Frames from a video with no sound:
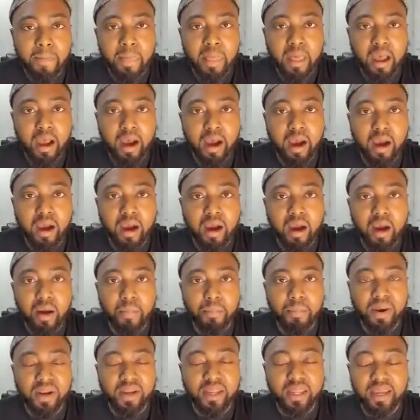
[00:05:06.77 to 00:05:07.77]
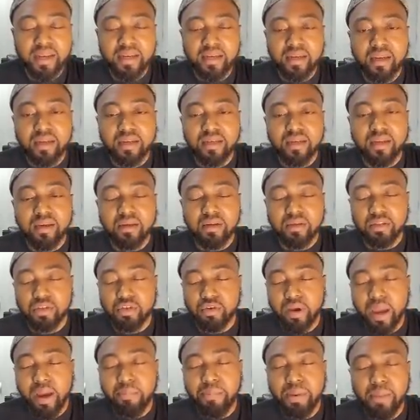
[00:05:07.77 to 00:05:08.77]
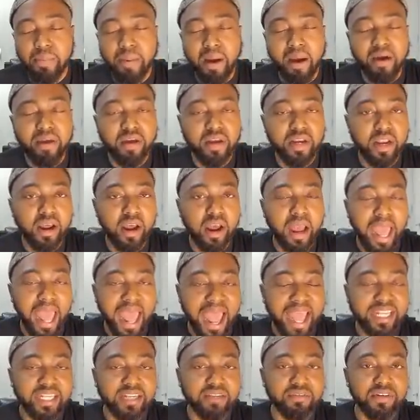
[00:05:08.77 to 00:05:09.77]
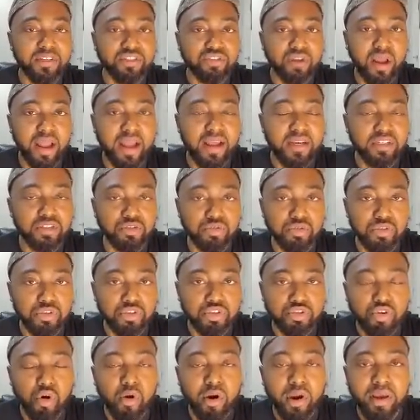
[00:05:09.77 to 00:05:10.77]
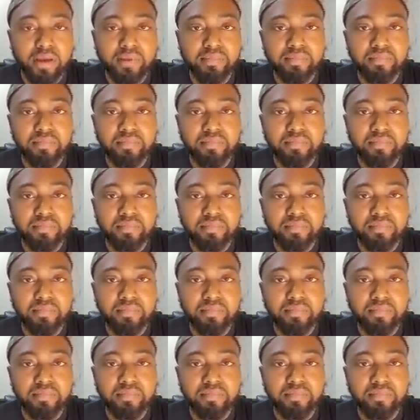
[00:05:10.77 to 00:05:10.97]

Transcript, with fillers: Uh, but again, you have people out here that are actively trying to destroy it